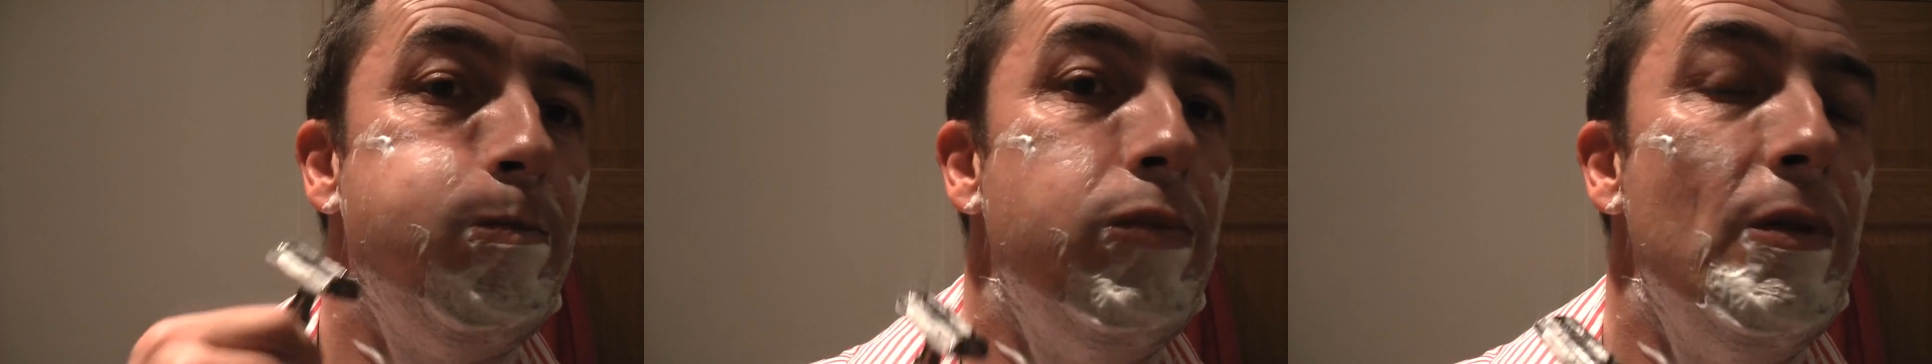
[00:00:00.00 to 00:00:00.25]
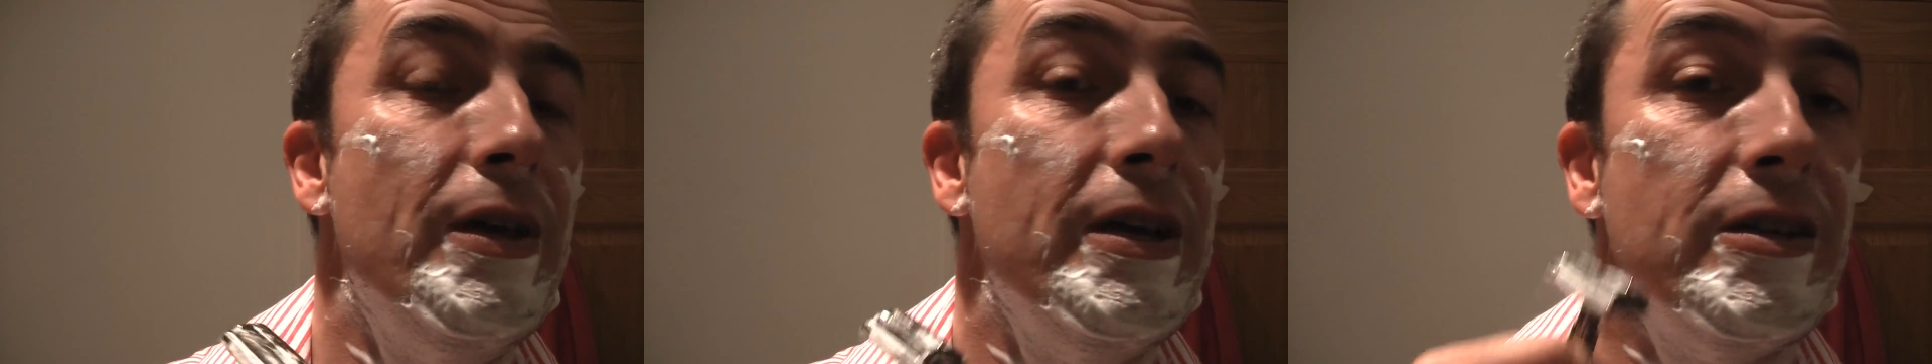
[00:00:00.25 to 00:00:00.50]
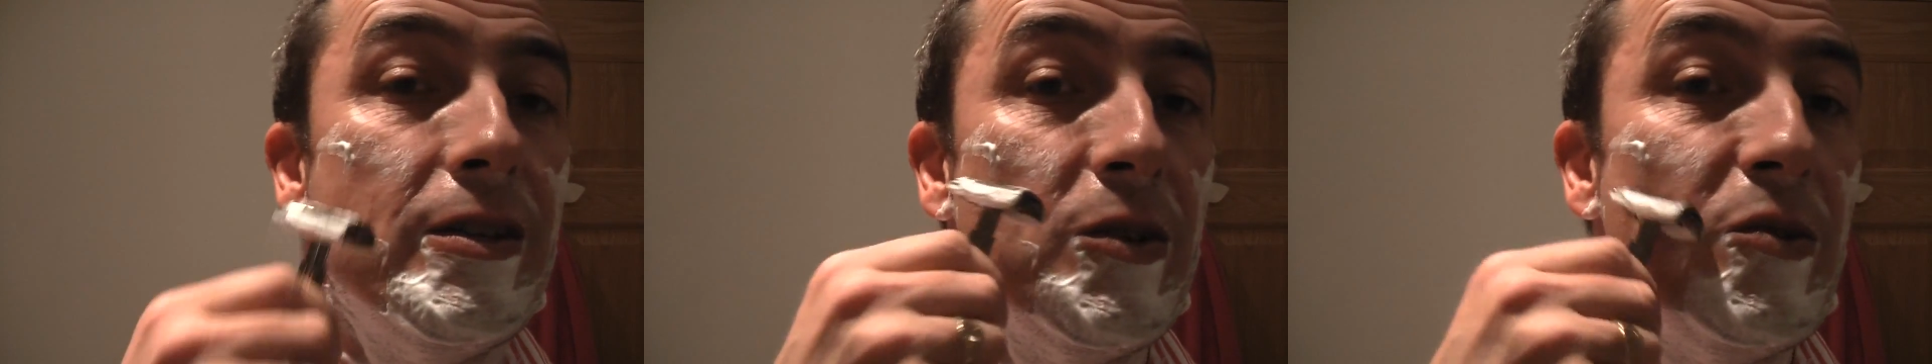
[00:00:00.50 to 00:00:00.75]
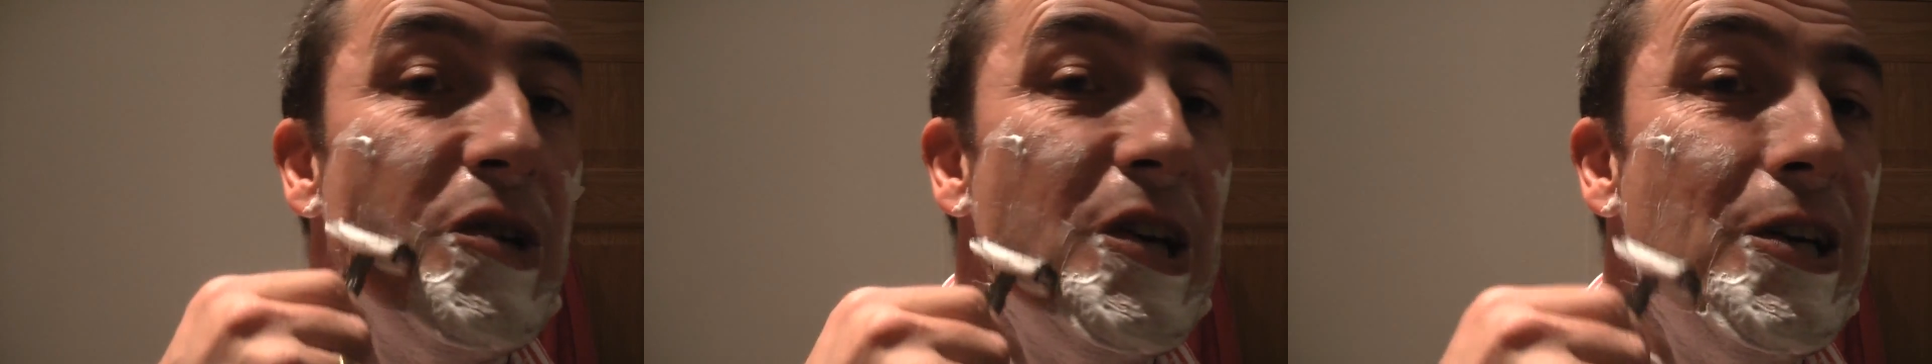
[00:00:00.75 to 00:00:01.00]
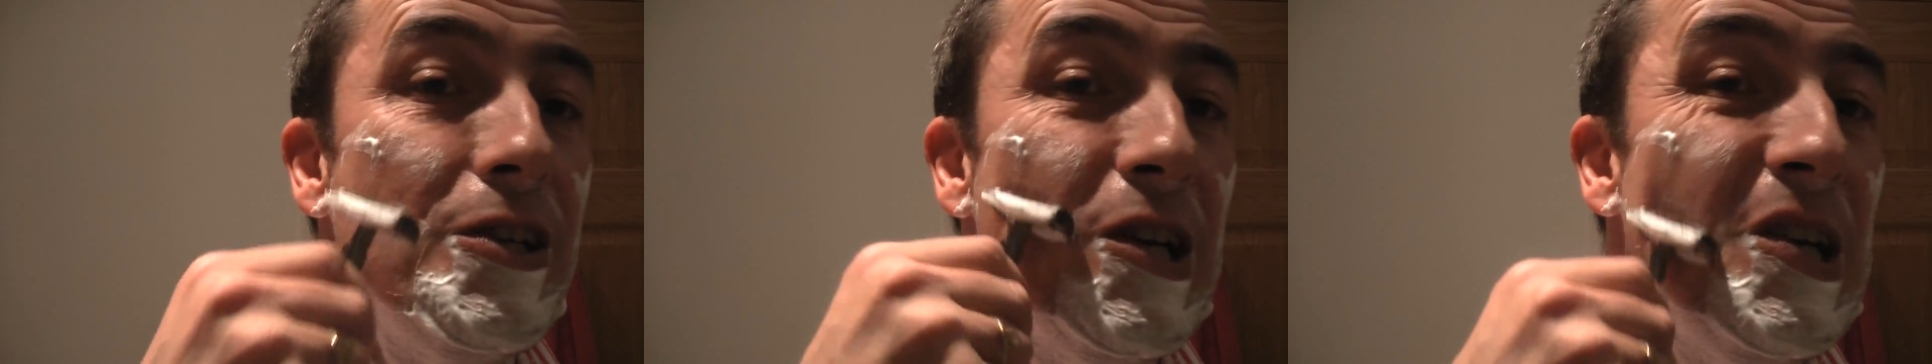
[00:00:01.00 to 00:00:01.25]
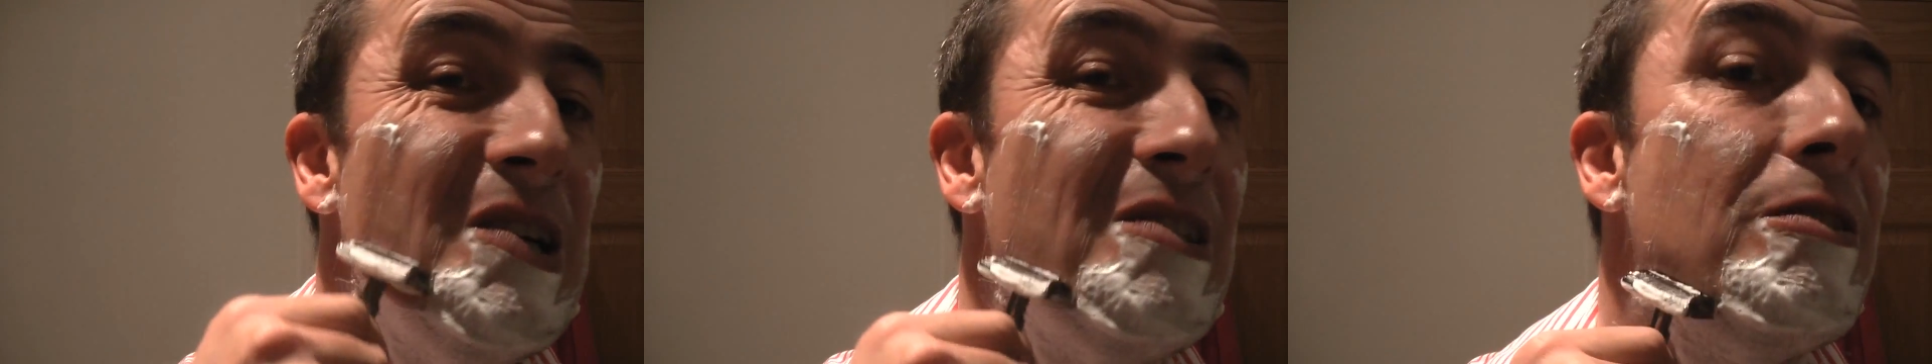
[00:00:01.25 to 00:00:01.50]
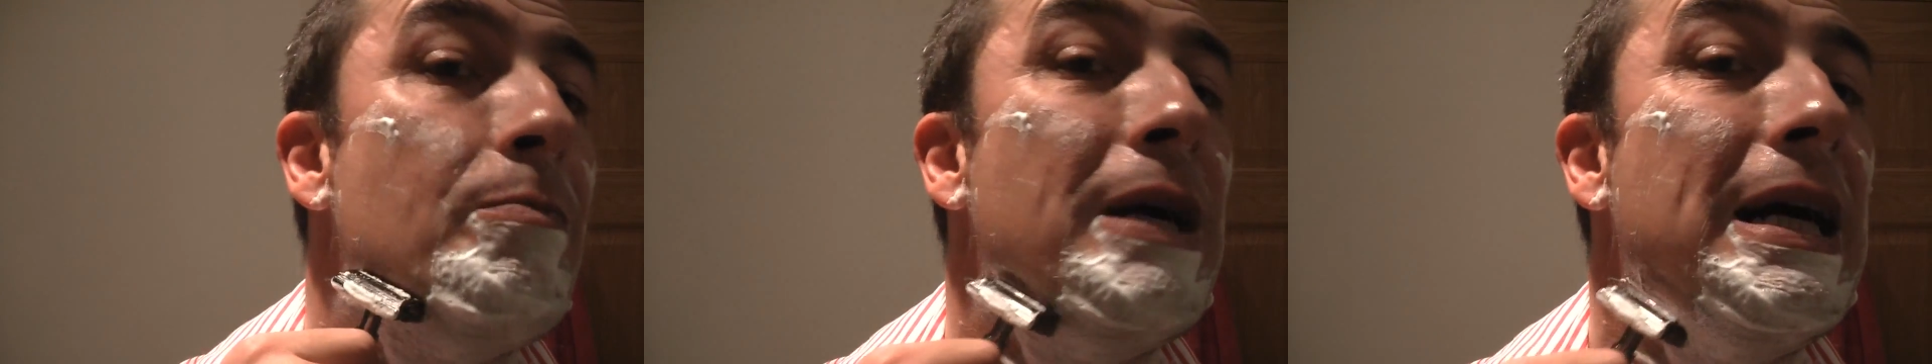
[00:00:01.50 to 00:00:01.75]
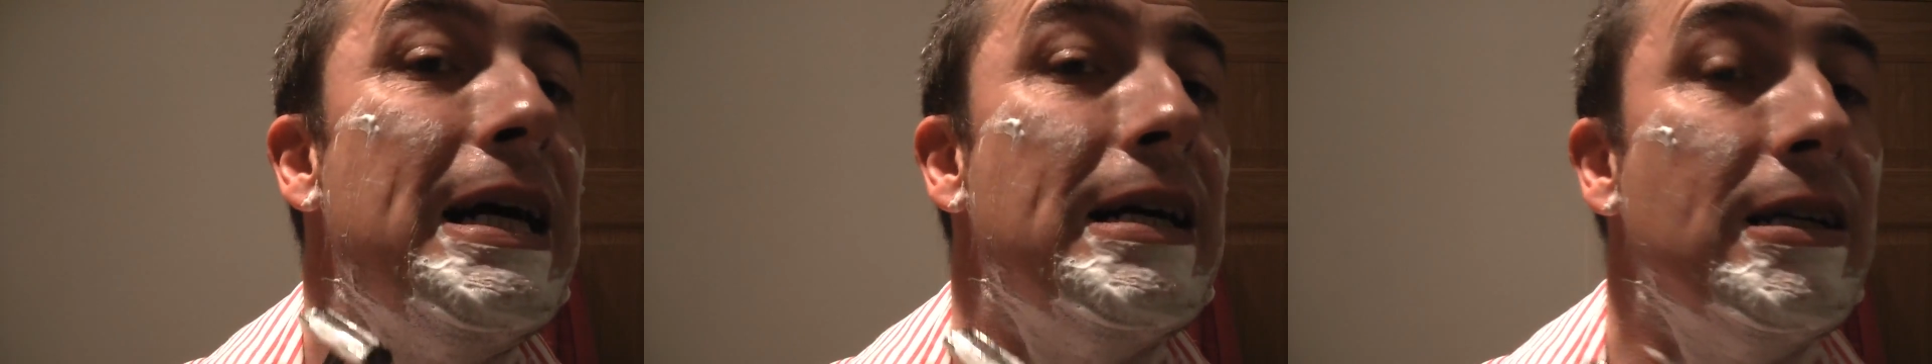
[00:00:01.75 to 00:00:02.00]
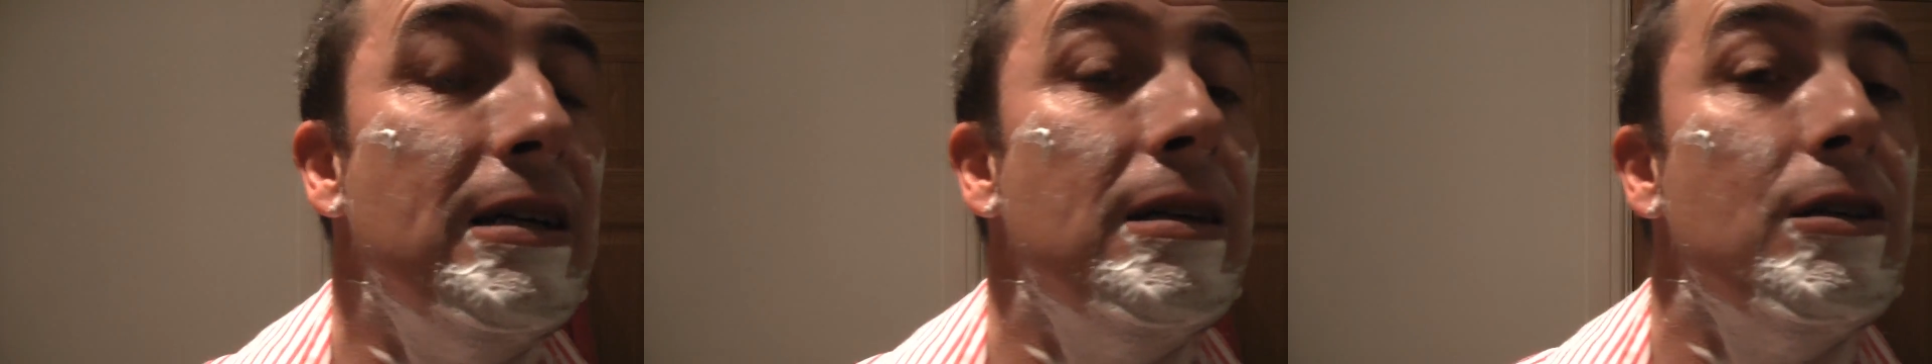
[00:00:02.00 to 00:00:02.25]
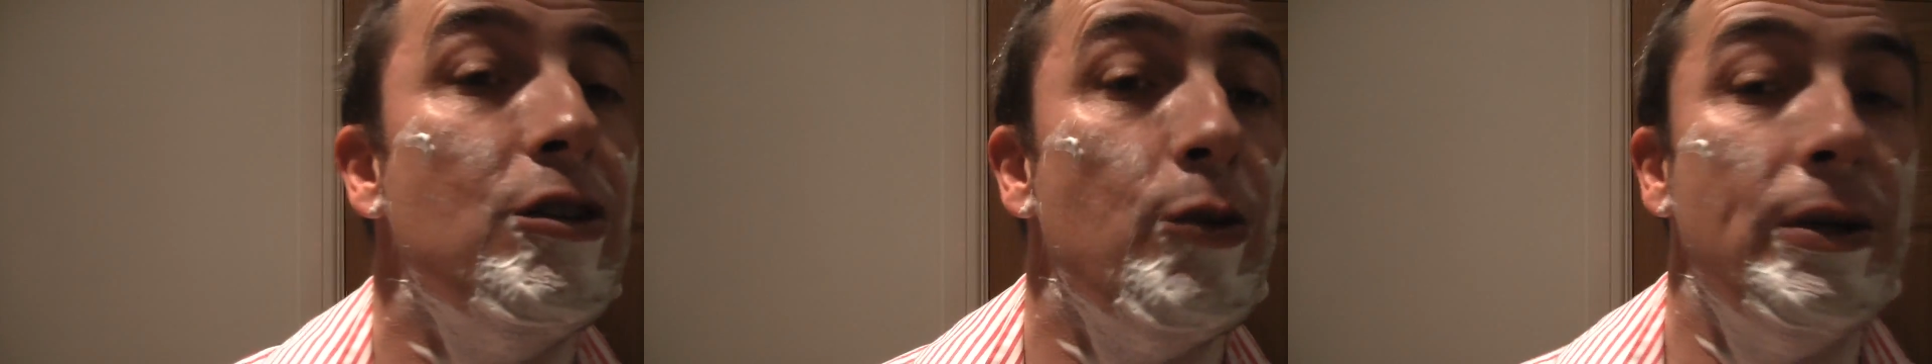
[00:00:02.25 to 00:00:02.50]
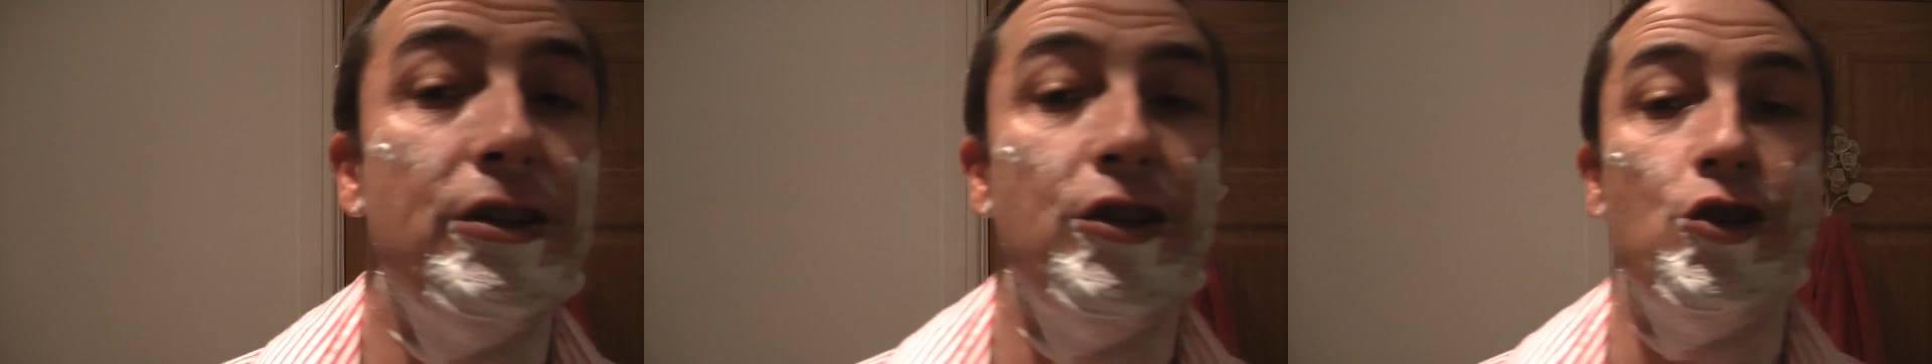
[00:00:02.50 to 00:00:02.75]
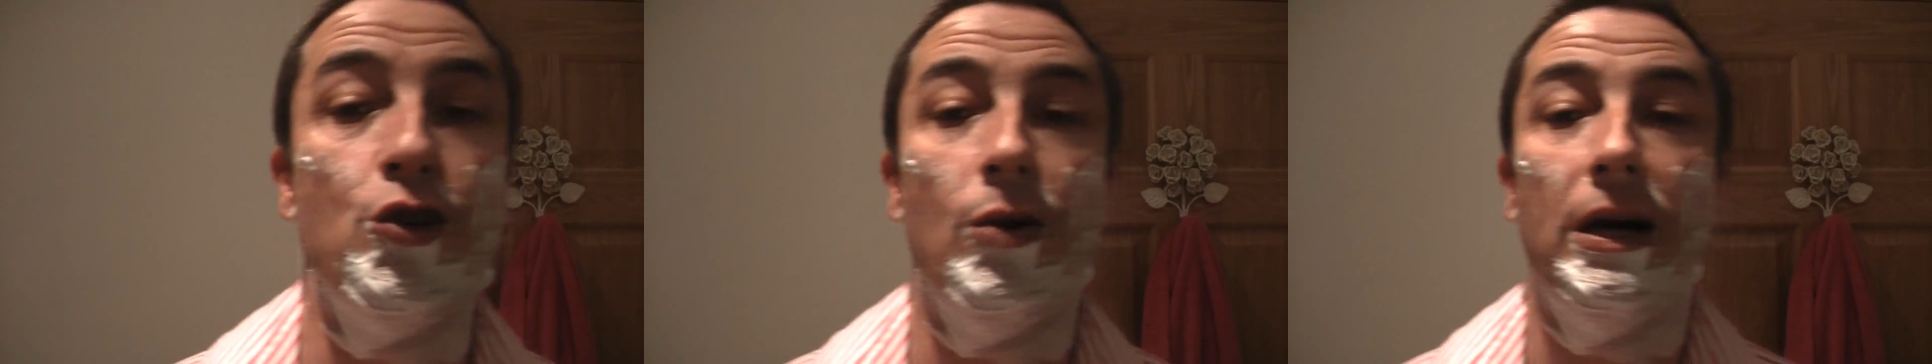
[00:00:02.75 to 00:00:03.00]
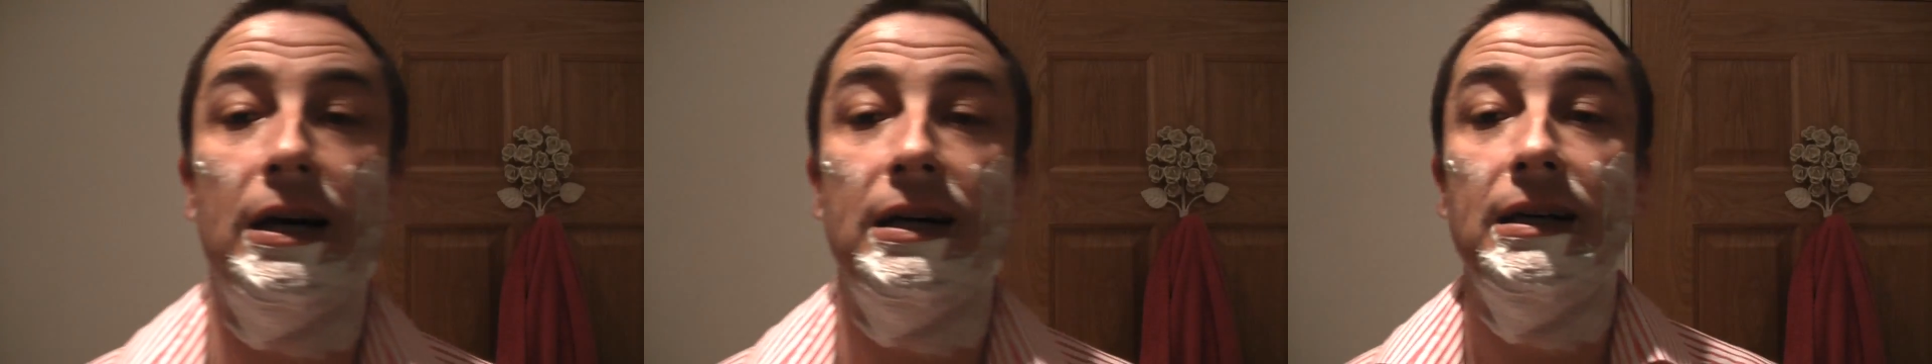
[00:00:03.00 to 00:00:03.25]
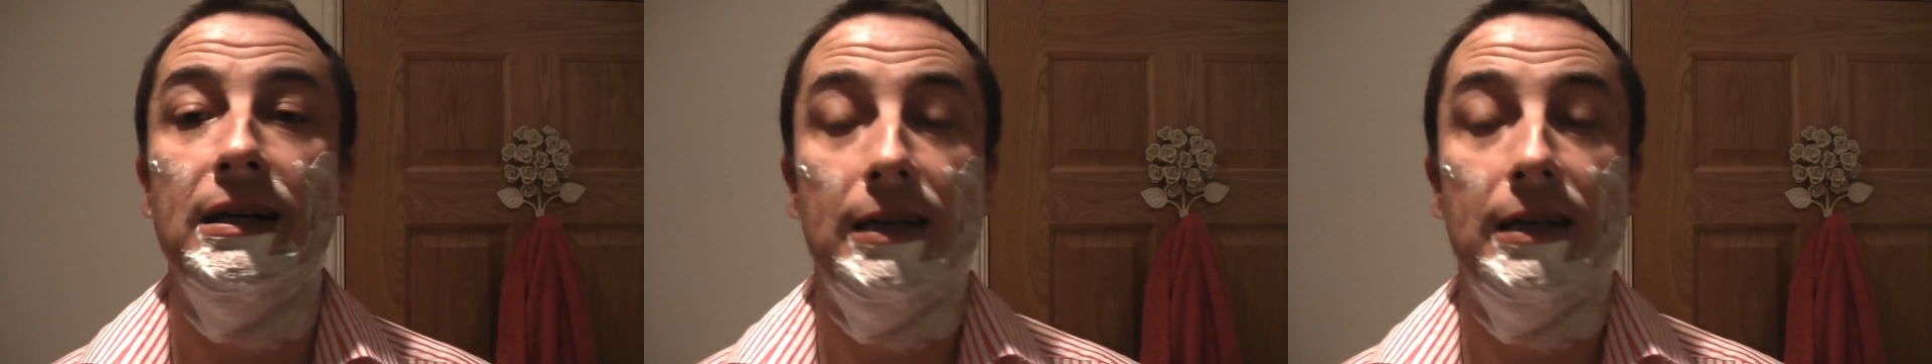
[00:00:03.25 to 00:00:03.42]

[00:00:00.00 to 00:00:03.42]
this razor, the Parker 22R,